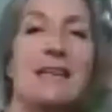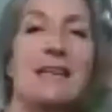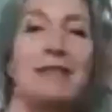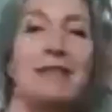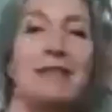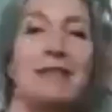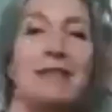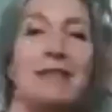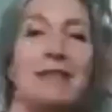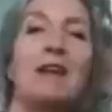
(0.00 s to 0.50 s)

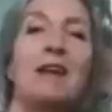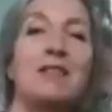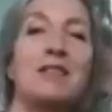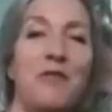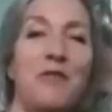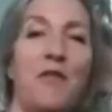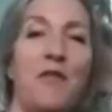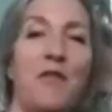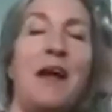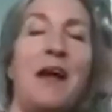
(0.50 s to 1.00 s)
Like you guys
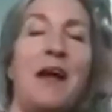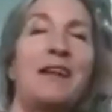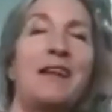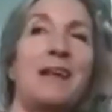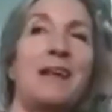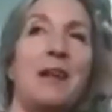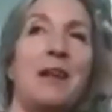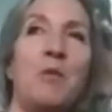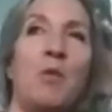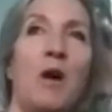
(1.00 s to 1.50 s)
find
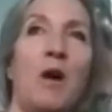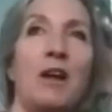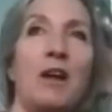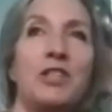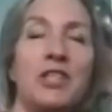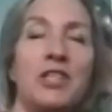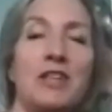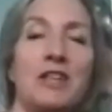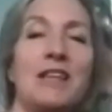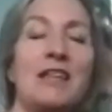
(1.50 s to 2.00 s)
it and
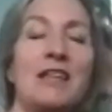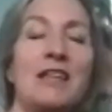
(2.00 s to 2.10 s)
watch it.